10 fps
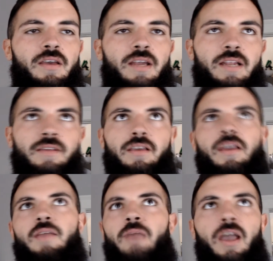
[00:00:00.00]
And I think he
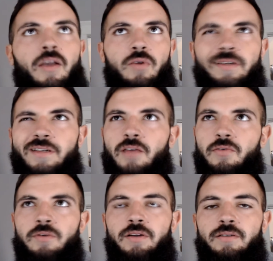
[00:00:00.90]
came back
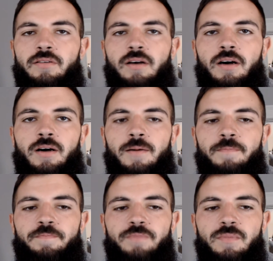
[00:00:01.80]
another
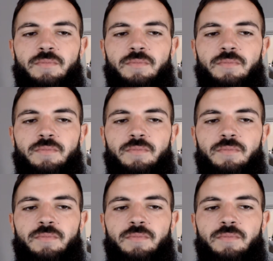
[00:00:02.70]
one.